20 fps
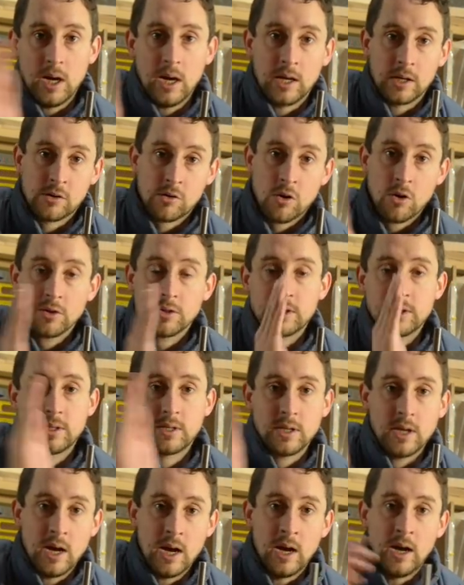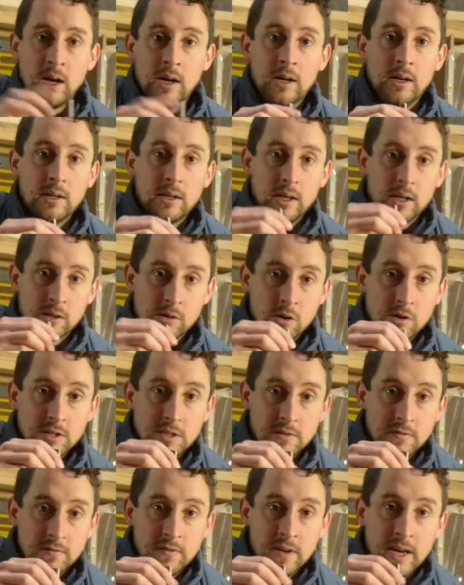across
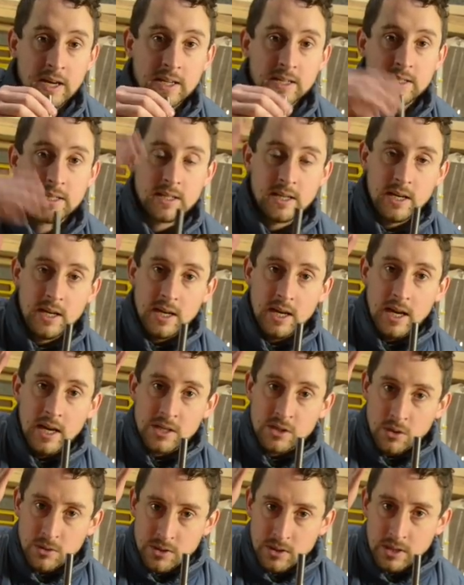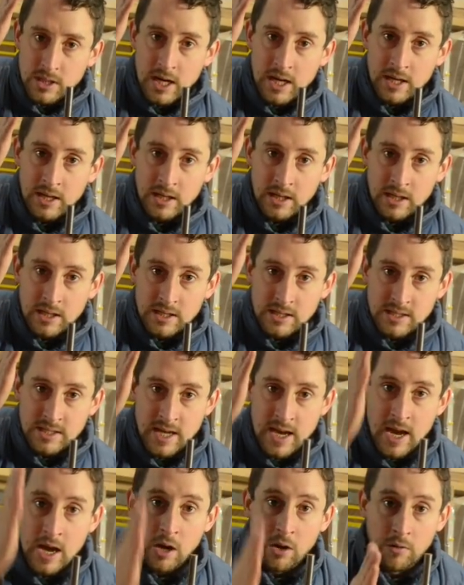the face, it's also cutting
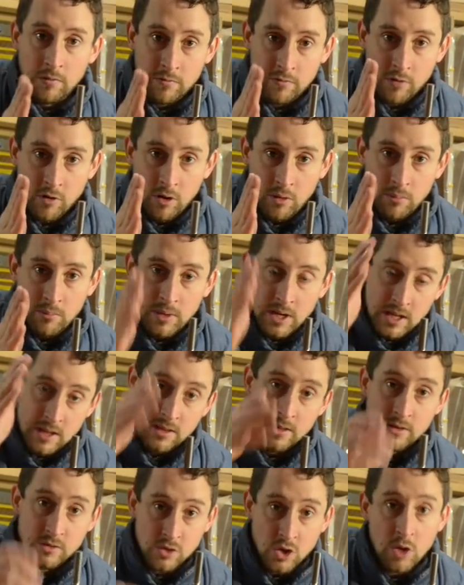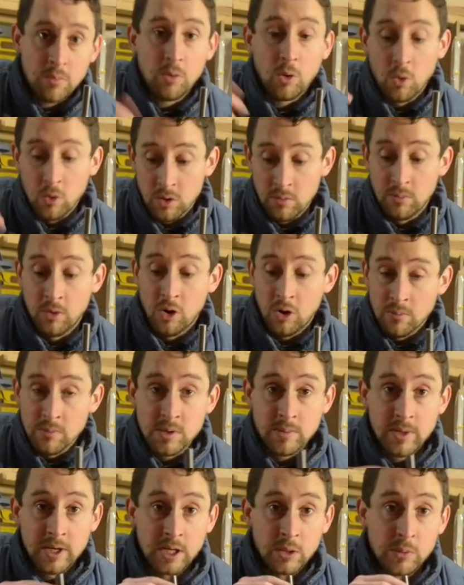down from either the top or the bottom,
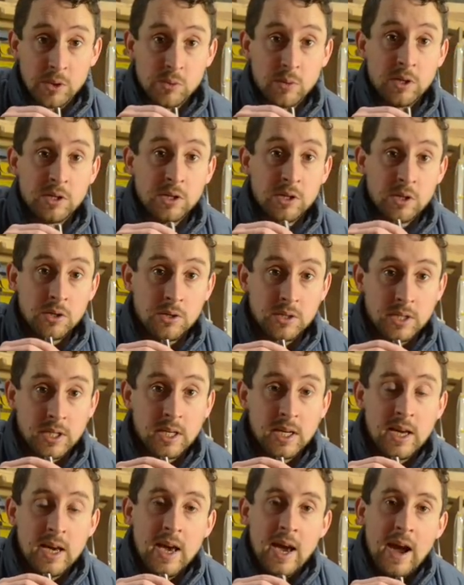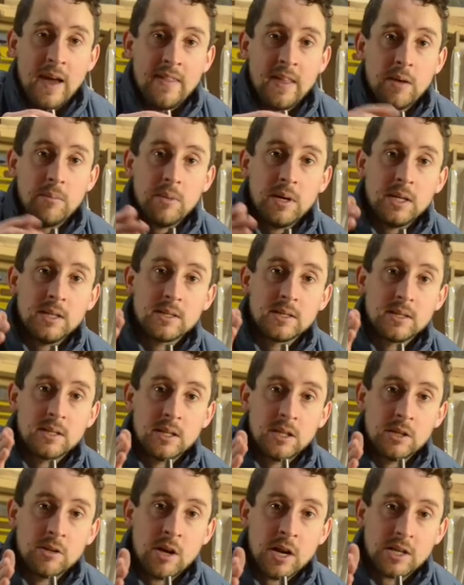depending which one you're using. And that means
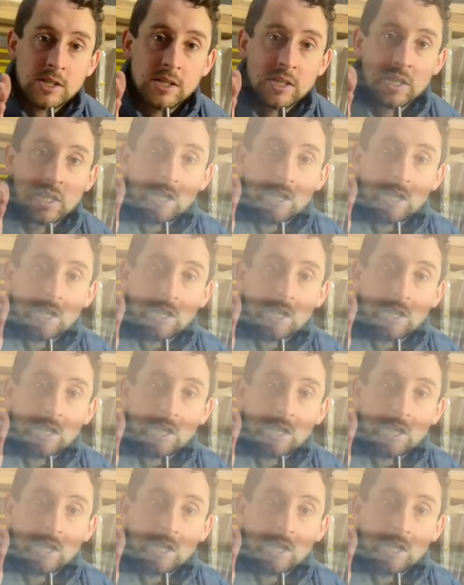that you're actually